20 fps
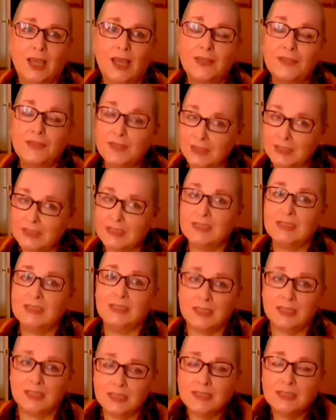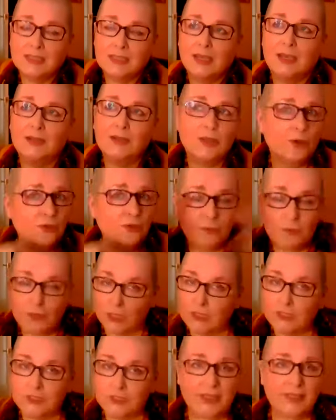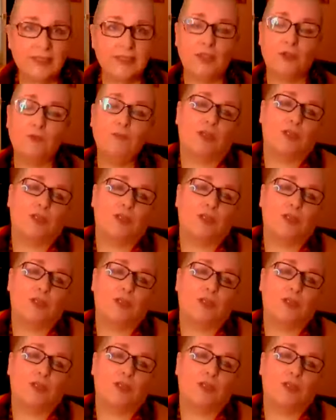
And this is there's so